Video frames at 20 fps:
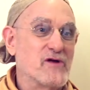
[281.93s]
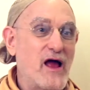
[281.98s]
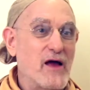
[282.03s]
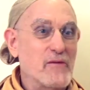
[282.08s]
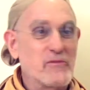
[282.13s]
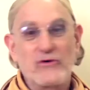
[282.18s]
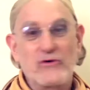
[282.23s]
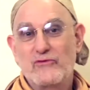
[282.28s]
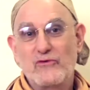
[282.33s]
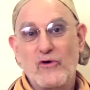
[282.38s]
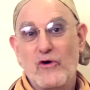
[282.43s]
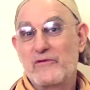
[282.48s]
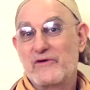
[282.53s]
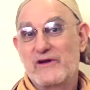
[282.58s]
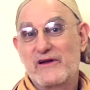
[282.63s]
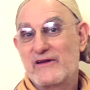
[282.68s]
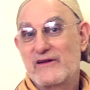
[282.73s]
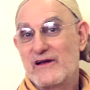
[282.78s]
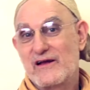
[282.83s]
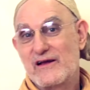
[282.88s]
performed
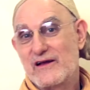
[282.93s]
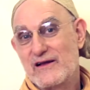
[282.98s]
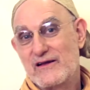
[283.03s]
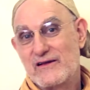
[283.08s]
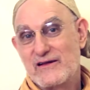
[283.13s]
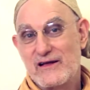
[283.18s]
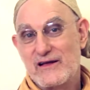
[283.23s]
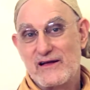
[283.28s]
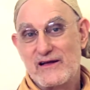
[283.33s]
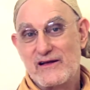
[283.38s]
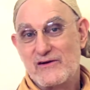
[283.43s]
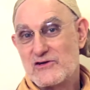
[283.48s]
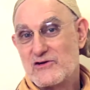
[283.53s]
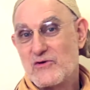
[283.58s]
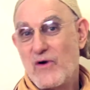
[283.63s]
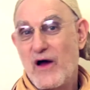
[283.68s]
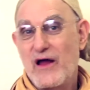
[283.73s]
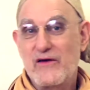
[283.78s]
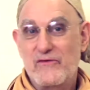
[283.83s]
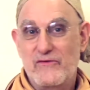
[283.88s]
in the
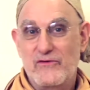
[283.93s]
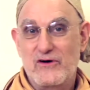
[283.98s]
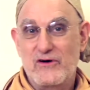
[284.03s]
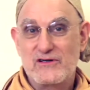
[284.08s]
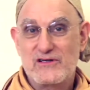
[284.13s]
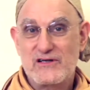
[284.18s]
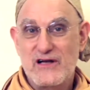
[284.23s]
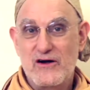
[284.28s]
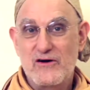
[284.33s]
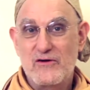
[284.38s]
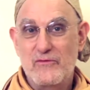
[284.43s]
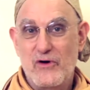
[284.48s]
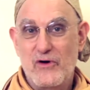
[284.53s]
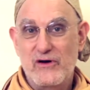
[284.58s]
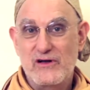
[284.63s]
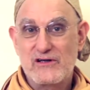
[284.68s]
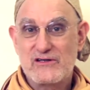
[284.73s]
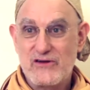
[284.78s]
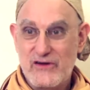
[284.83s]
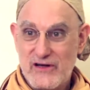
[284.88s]
Swāmī
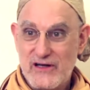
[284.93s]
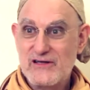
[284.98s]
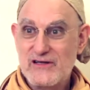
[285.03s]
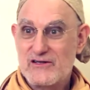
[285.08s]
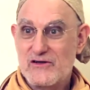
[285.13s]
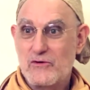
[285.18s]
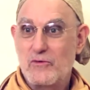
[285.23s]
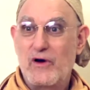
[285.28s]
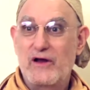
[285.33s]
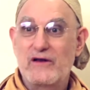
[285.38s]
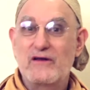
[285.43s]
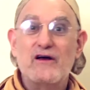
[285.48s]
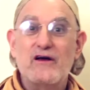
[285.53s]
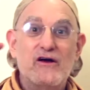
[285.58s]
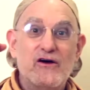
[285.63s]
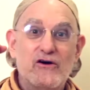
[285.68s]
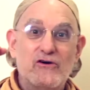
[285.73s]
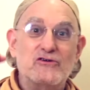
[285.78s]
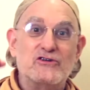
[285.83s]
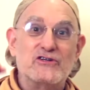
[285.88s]
ceremony. So he's the one
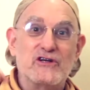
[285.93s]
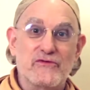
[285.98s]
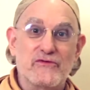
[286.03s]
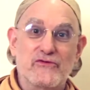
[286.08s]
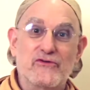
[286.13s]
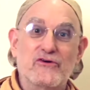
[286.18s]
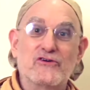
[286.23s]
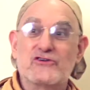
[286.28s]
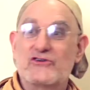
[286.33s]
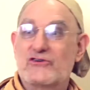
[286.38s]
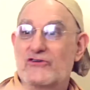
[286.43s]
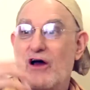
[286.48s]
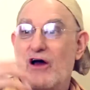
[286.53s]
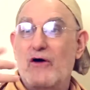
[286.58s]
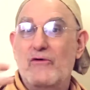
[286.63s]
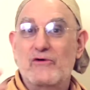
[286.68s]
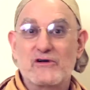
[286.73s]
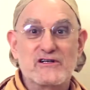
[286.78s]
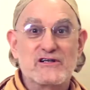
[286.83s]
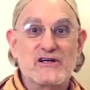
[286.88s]
who she first
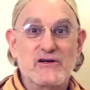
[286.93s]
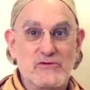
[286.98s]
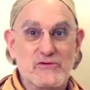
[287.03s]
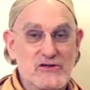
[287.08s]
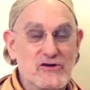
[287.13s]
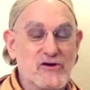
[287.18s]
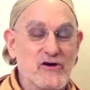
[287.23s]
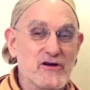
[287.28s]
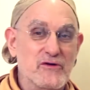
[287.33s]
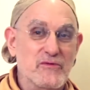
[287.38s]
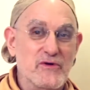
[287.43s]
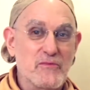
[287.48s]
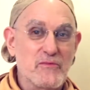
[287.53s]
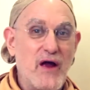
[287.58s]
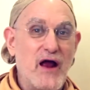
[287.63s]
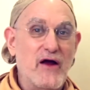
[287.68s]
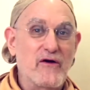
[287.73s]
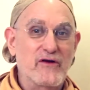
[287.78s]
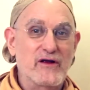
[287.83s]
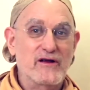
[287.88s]
thought she was going to be
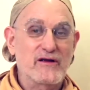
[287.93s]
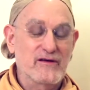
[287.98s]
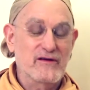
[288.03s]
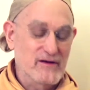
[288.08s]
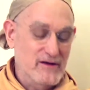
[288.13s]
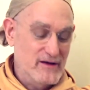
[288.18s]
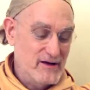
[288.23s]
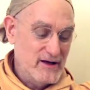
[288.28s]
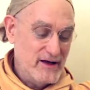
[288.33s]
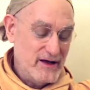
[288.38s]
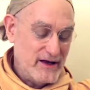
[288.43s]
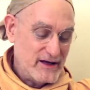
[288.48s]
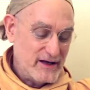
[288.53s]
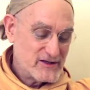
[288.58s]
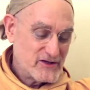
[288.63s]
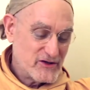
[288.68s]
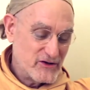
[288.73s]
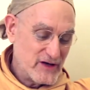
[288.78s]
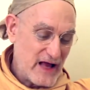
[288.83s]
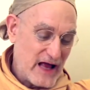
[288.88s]
marrying. And
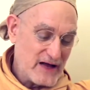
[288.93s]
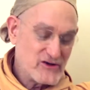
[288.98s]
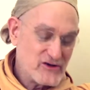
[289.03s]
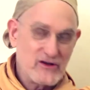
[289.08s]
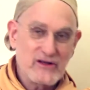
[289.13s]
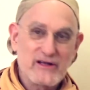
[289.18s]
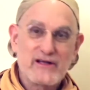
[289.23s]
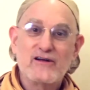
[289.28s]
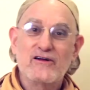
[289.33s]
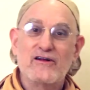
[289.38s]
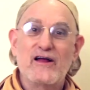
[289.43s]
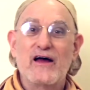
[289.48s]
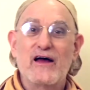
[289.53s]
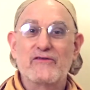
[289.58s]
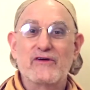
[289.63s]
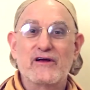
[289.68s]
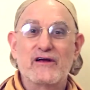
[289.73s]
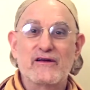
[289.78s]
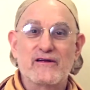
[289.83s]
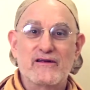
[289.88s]
so naturally he'll have
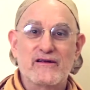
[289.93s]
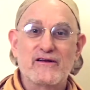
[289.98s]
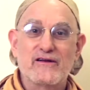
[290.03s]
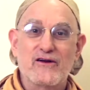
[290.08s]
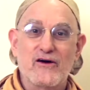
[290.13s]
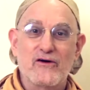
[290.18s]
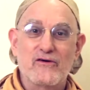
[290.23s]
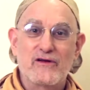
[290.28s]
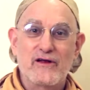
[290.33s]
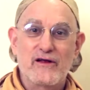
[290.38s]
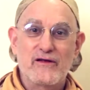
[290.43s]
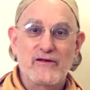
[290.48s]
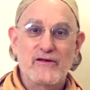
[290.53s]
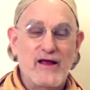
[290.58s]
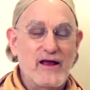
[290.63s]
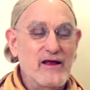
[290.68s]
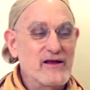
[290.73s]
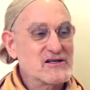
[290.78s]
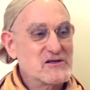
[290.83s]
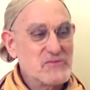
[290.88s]
a
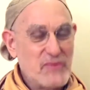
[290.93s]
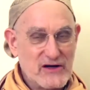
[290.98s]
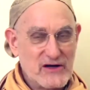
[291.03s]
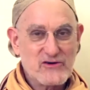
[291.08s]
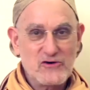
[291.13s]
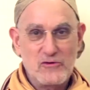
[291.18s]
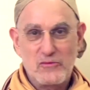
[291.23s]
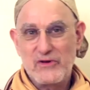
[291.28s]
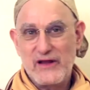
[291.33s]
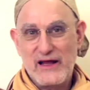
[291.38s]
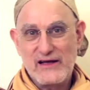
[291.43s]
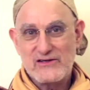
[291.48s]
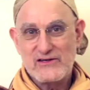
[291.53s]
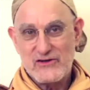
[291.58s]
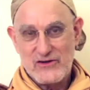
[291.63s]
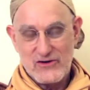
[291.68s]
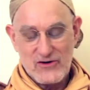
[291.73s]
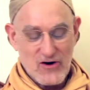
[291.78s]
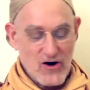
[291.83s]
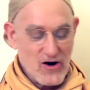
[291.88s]
special place
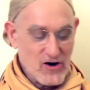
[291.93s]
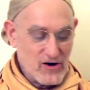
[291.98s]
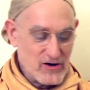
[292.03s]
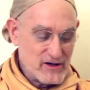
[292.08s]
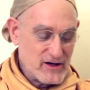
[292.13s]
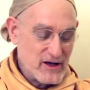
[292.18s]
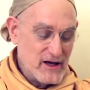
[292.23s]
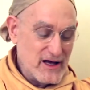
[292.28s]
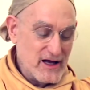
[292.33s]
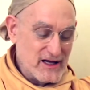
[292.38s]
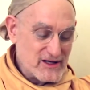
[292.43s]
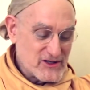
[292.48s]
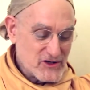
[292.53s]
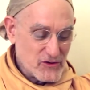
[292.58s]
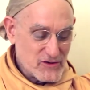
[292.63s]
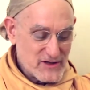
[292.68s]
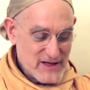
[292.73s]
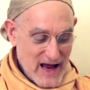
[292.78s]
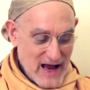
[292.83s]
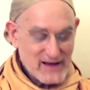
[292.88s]
in her heart.
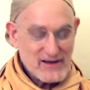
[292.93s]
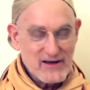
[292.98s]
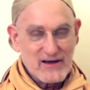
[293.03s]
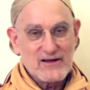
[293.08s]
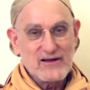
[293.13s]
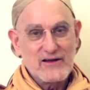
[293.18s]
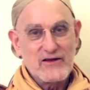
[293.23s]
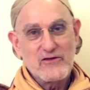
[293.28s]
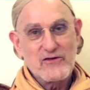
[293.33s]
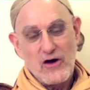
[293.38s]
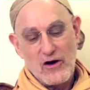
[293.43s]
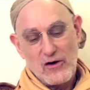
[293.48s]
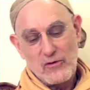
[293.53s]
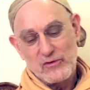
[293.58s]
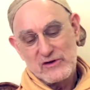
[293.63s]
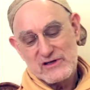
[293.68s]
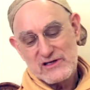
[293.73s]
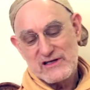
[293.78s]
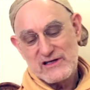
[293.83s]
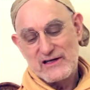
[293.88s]
So technically, though,
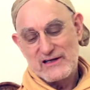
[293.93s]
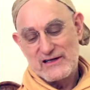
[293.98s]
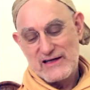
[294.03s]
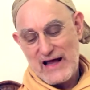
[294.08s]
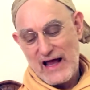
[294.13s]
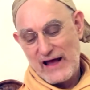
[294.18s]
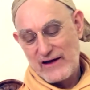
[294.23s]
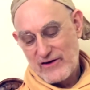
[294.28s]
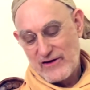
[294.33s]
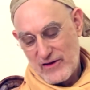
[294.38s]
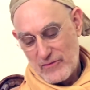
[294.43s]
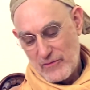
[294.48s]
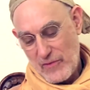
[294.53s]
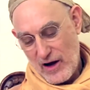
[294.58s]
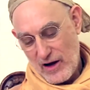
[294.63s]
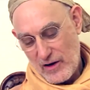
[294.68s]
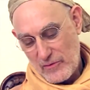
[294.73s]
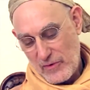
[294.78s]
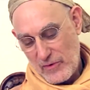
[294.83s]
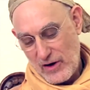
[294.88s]
we'll see at the end of the
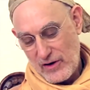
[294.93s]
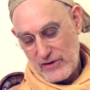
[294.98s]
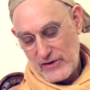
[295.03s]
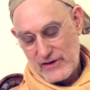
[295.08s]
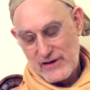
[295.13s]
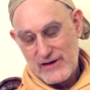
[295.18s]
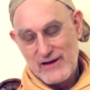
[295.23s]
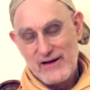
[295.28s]
Mahabharata,